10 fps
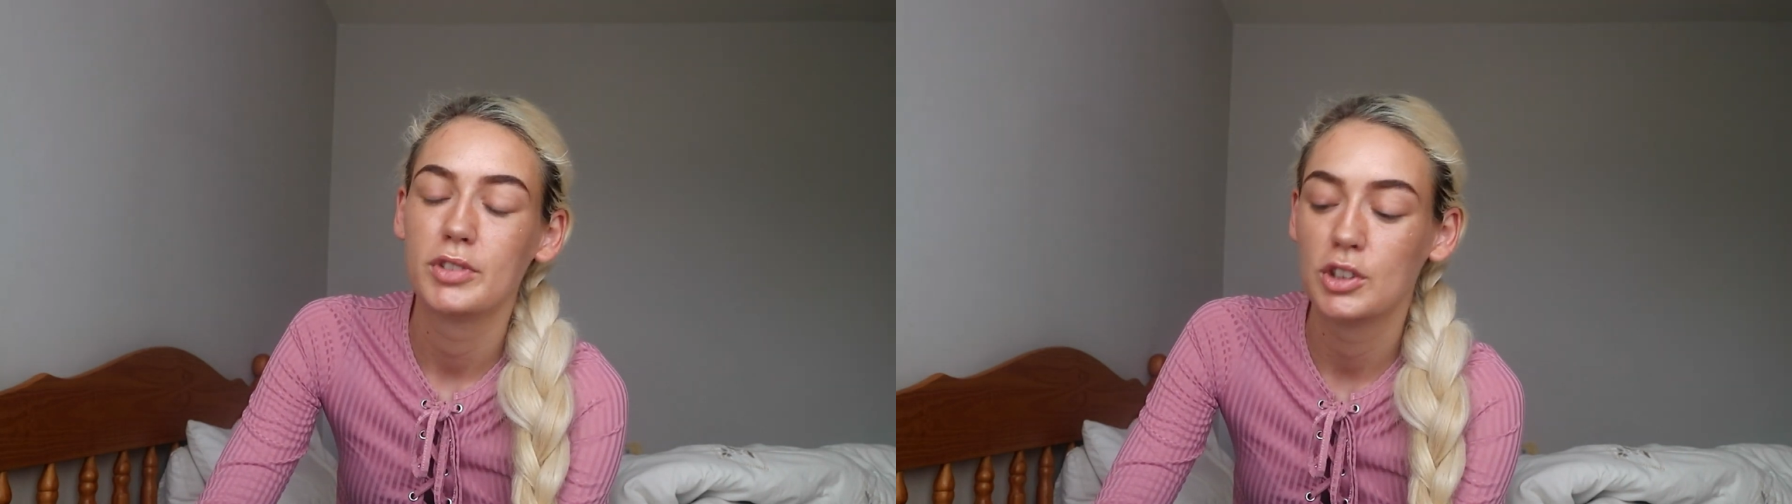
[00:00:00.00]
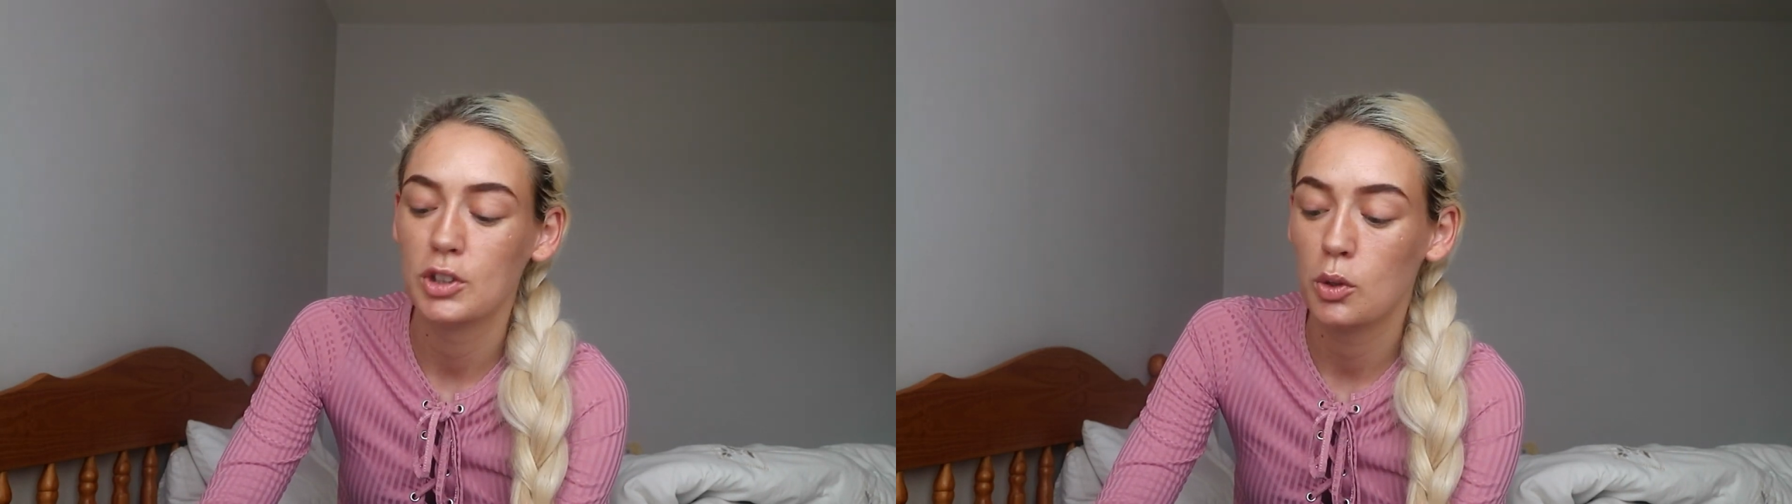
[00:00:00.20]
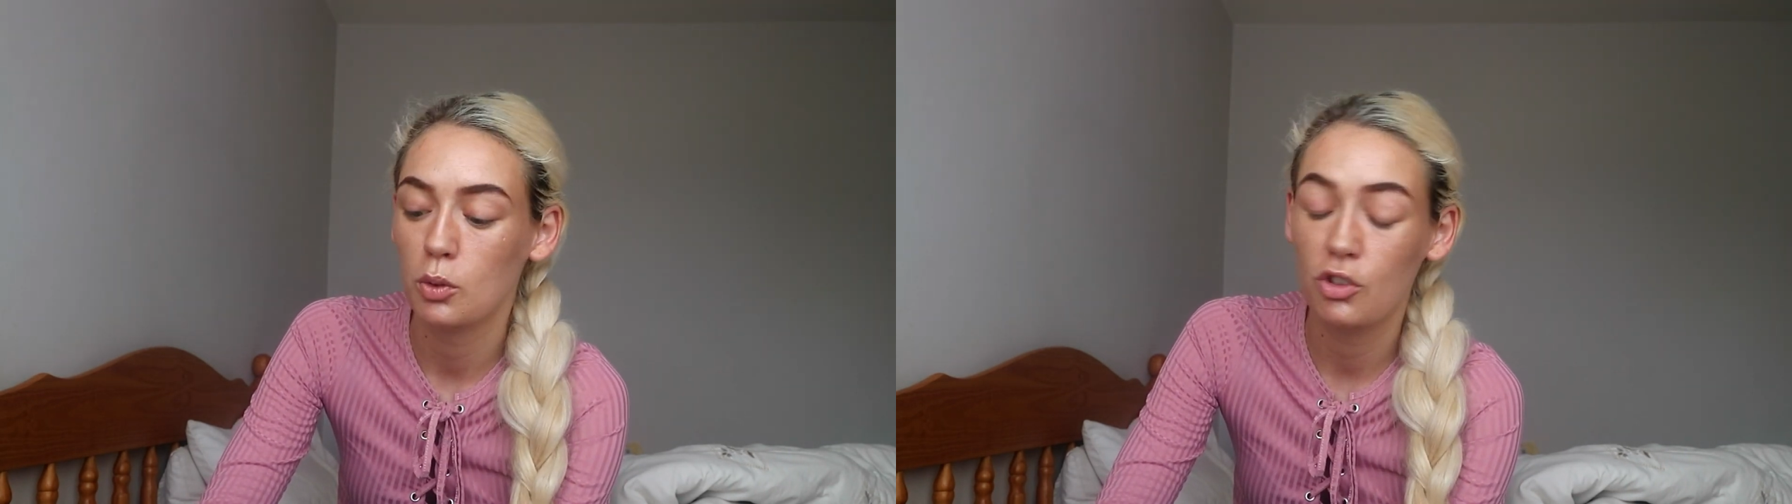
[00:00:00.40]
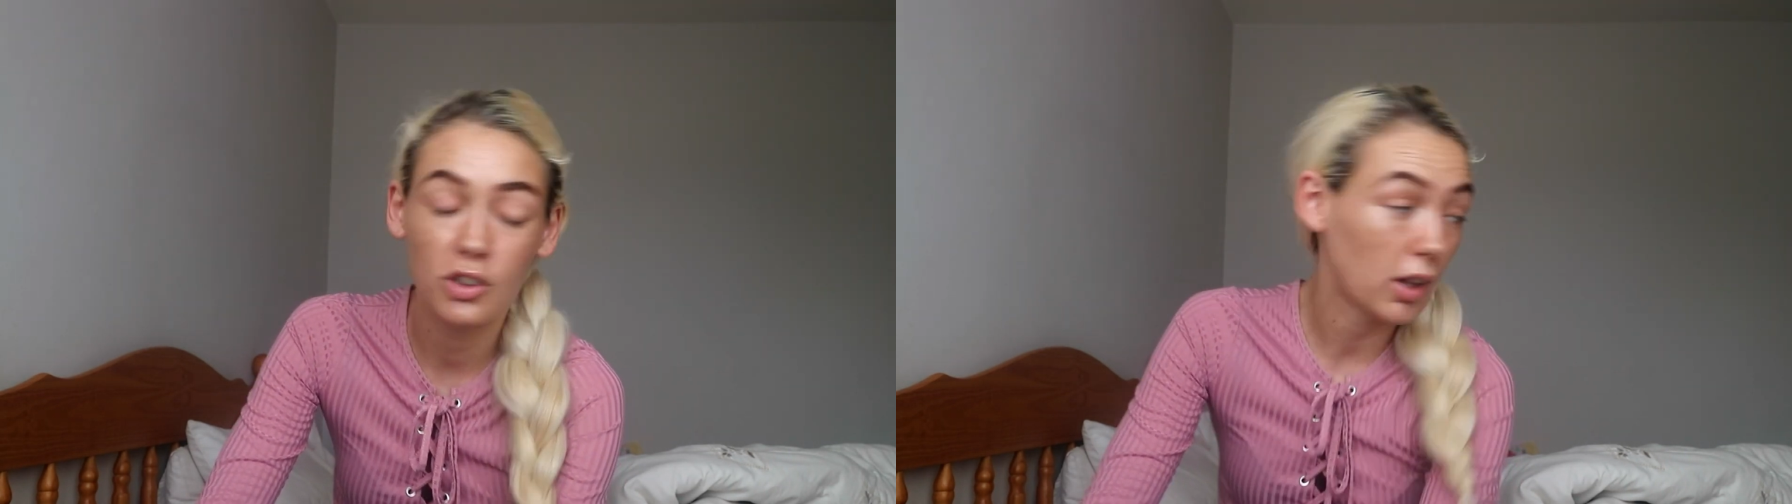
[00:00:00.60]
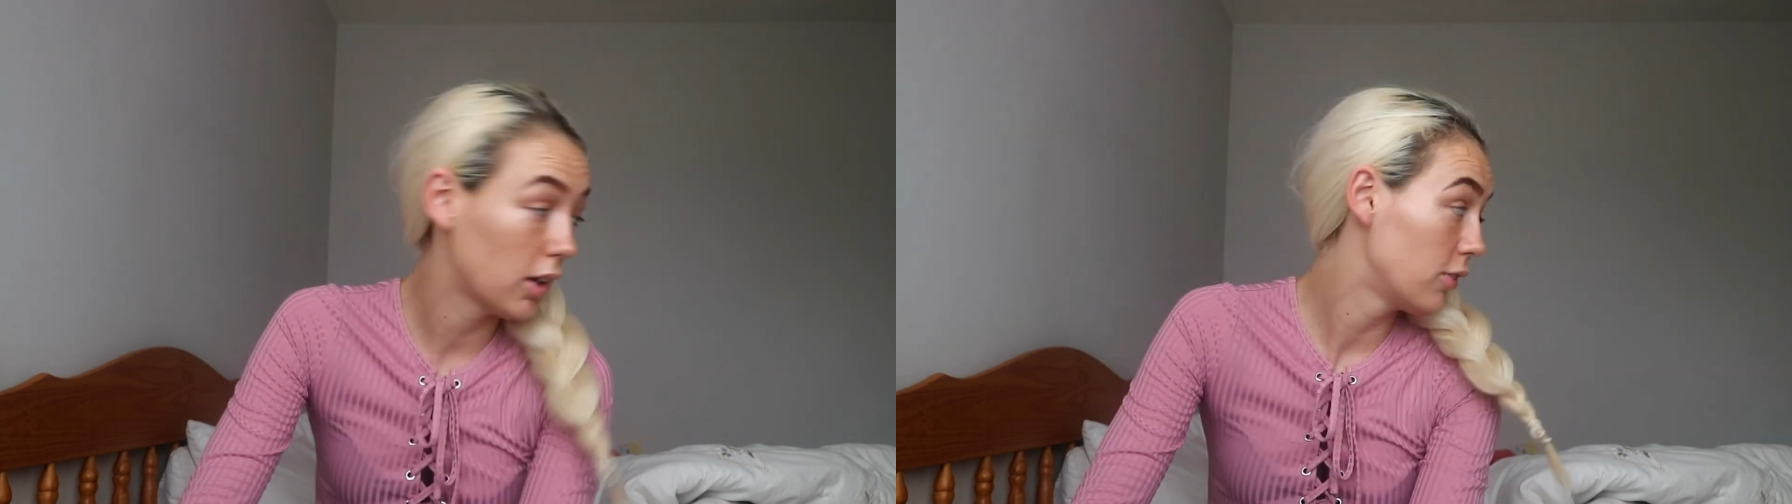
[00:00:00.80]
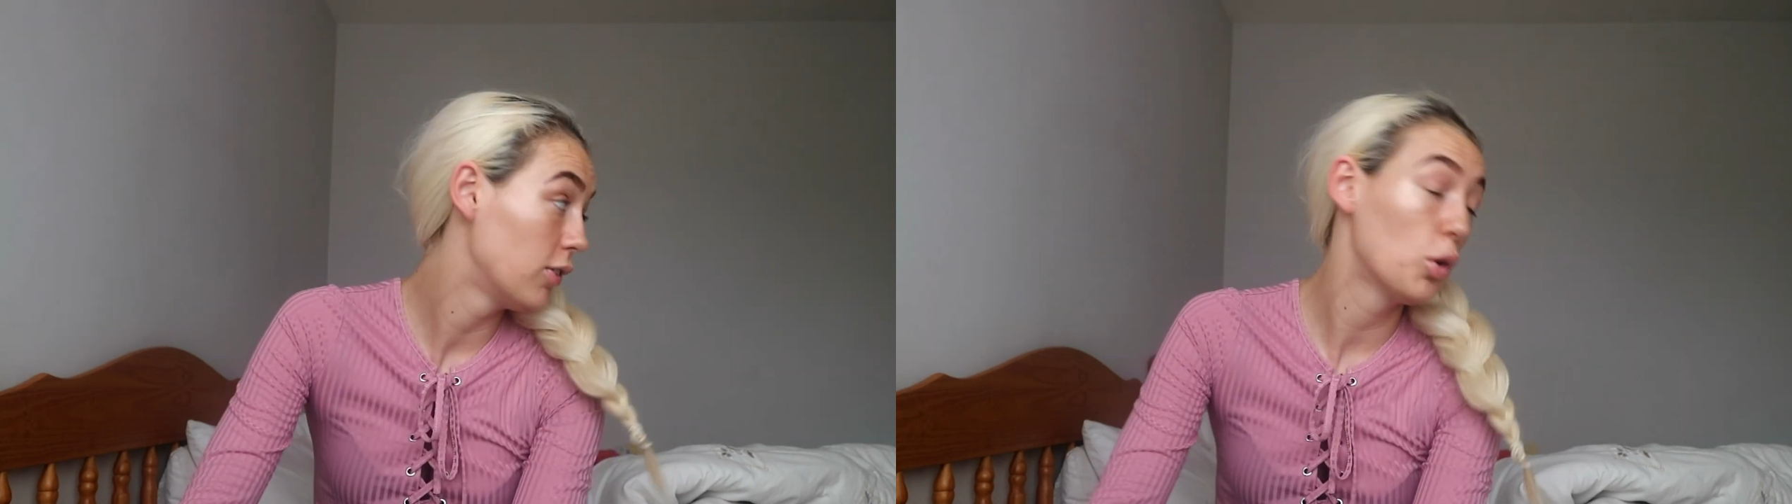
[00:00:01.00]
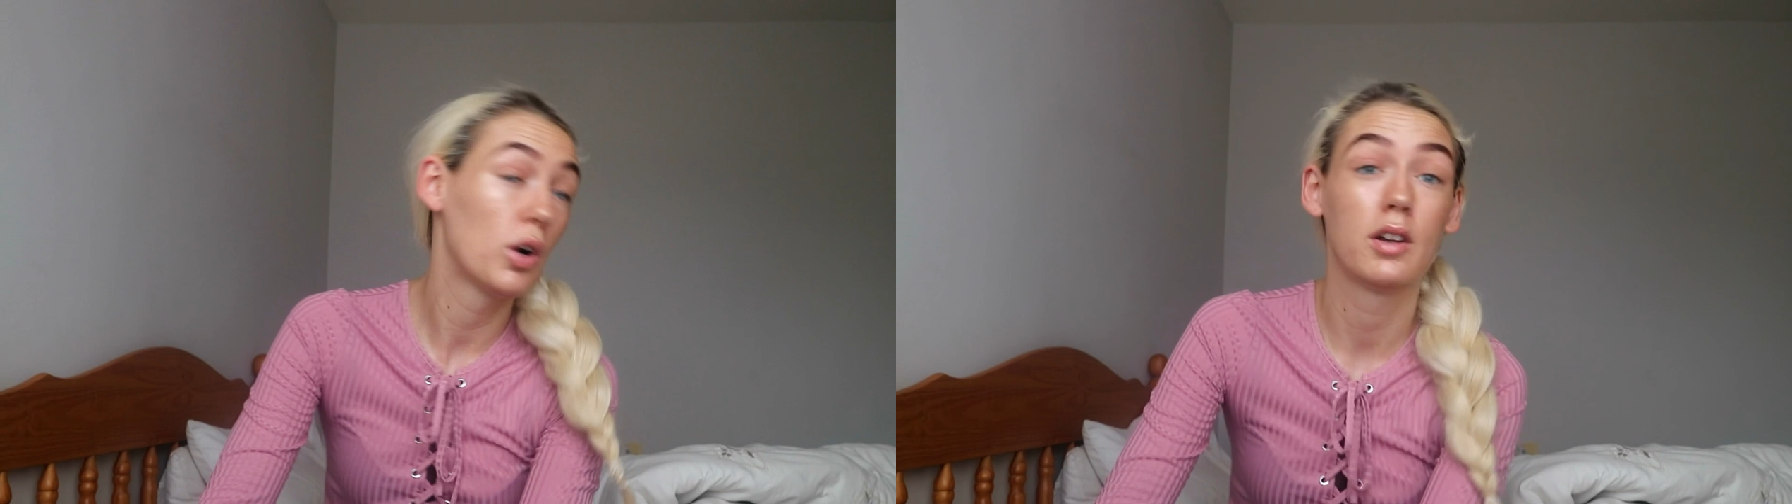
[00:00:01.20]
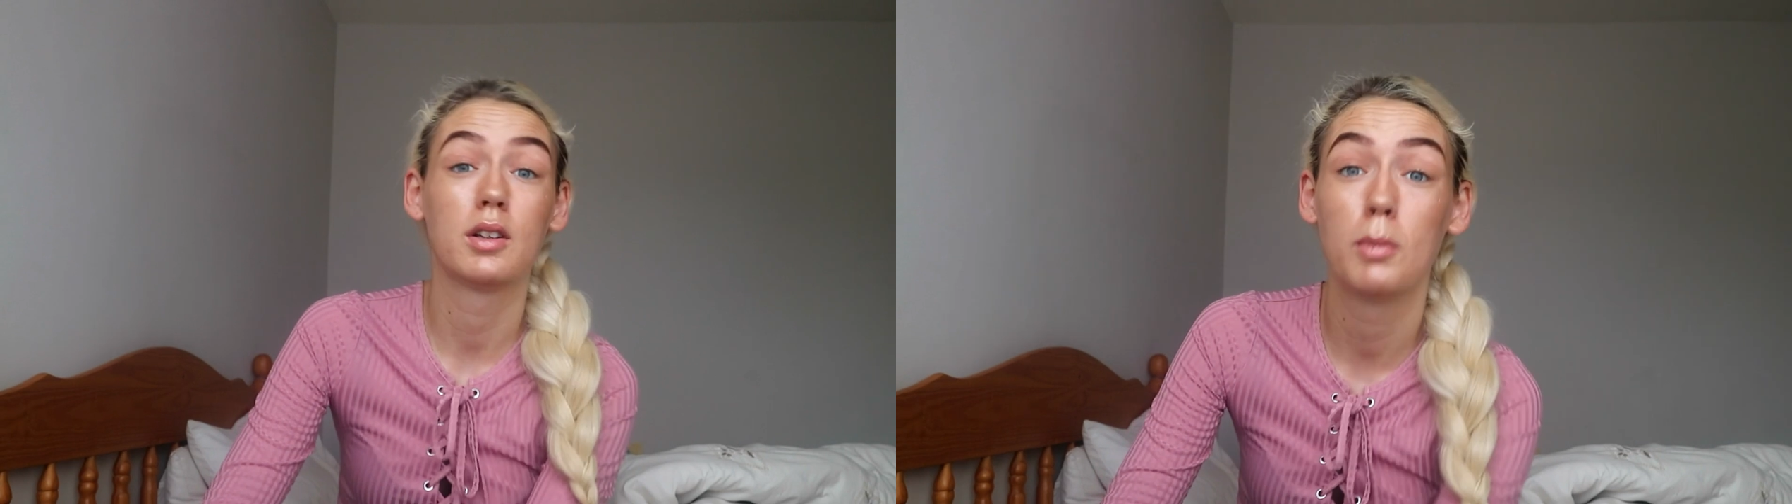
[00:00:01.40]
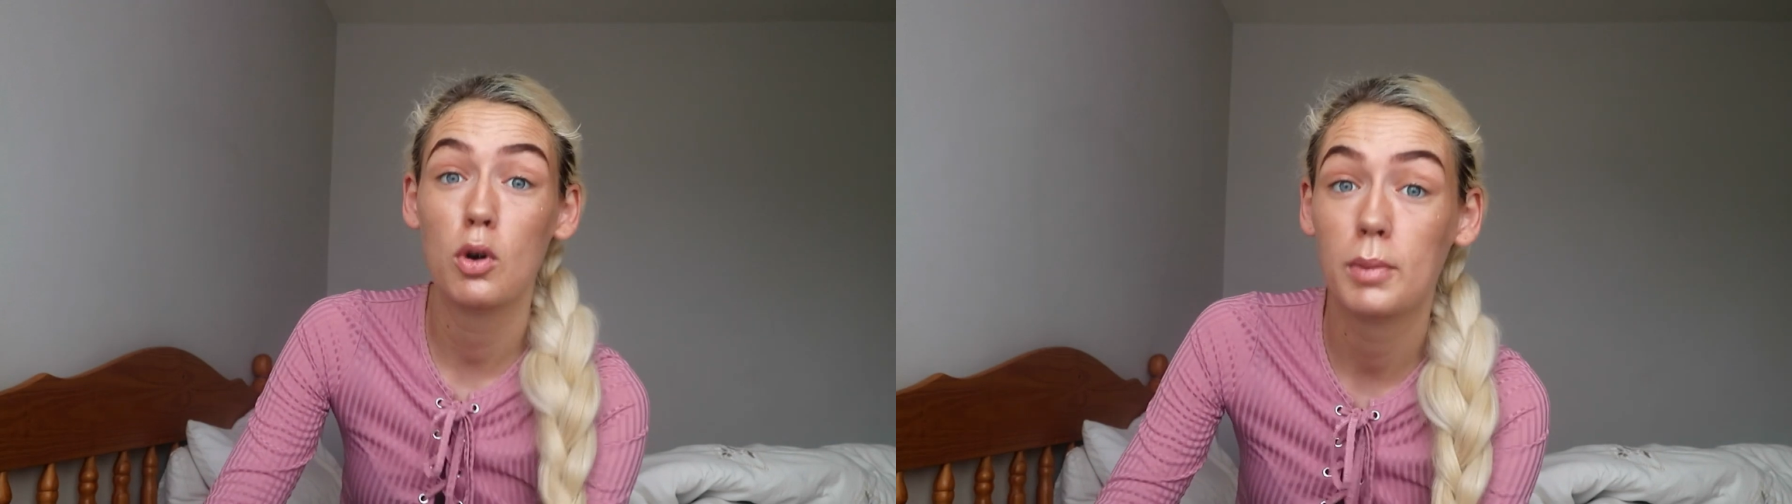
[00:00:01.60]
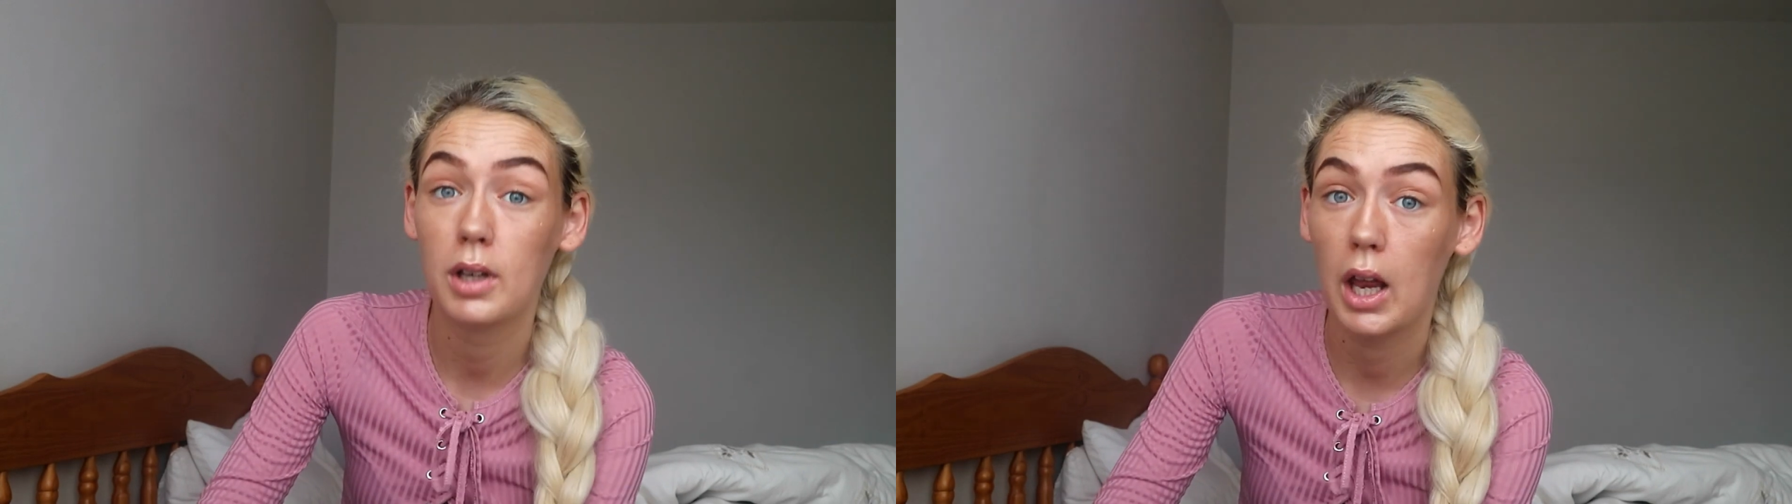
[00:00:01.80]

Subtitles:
So she's on the floor at the moment.